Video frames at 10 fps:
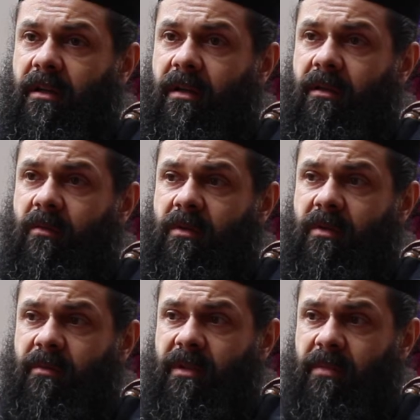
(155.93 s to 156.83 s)
And what do
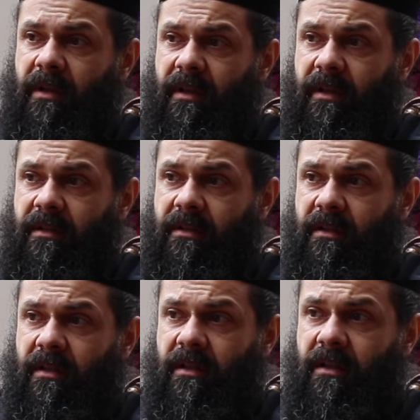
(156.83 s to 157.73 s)
I mean by that?
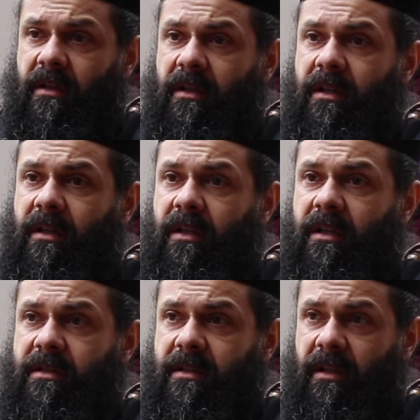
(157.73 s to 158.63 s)
It's